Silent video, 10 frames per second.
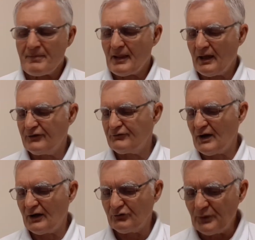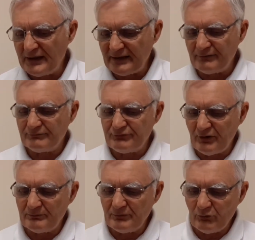As far as we get them
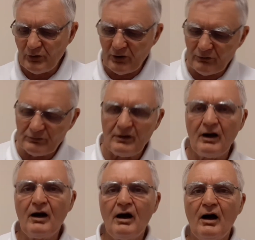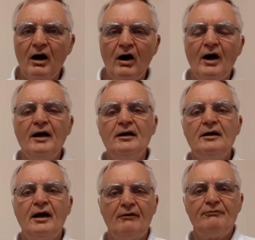from, well, I
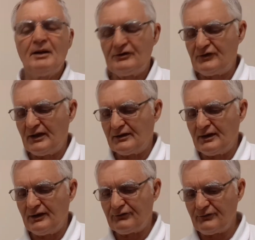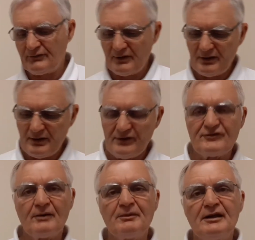have managed to get
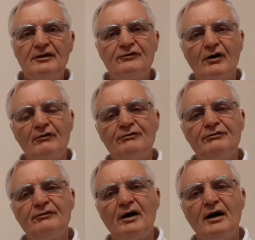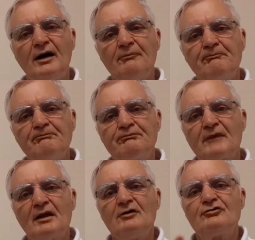some of these off
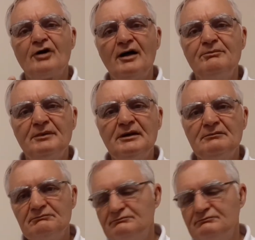Trade Me,